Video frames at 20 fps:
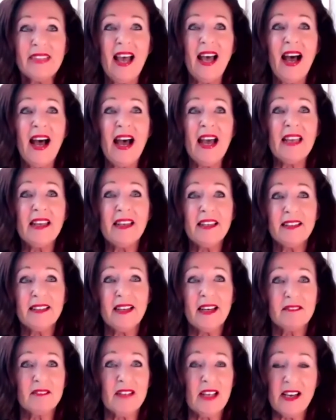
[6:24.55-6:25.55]

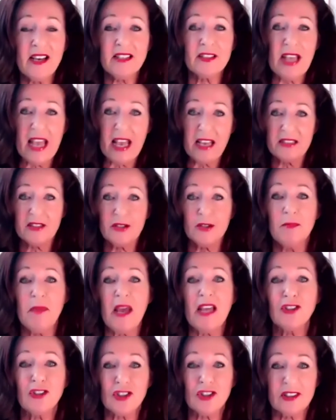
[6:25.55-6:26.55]
I, yeah, as you
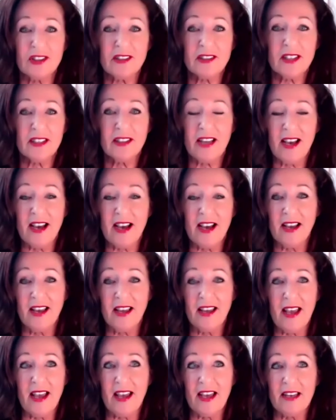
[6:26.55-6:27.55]
mentioned, I
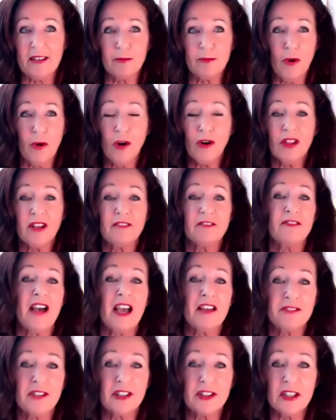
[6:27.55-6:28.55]
had more than
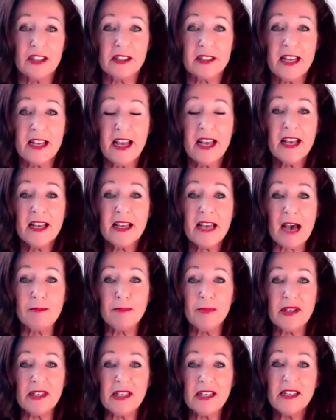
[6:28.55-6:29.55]
500
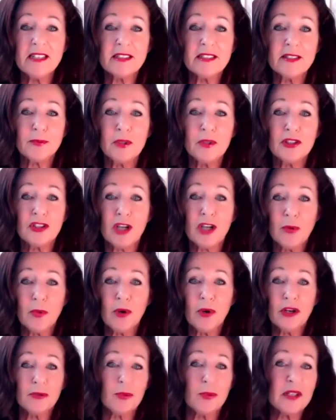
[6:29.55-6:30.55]
companies which I
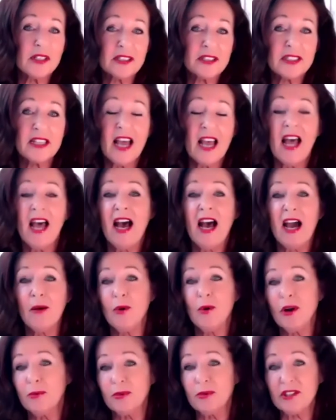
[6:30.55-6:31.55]
work with. I
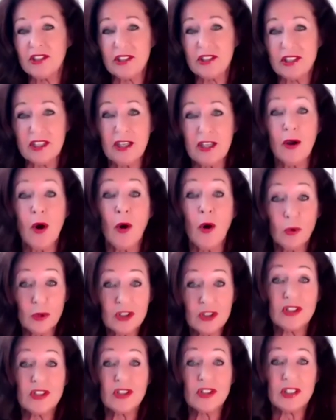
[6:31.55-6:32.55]
work with
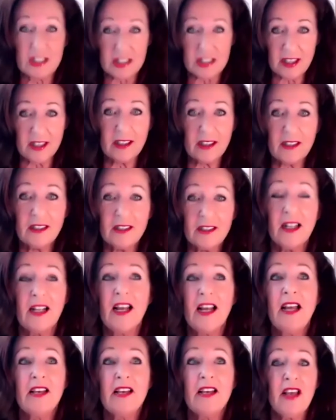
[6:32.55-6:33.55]
CEOs still.
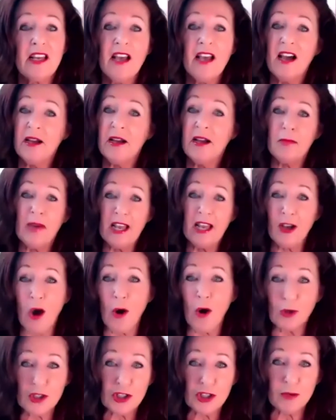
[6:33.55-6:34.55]
Mm-hmm. They are in my
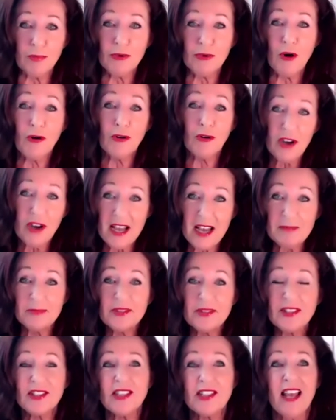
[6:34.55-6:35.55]
coaching
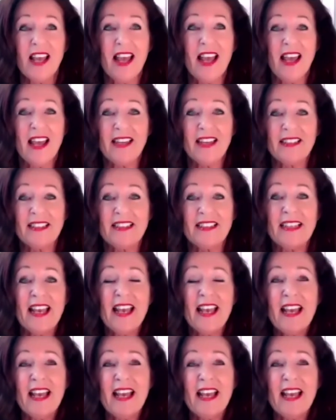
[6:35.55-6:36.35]
programs. And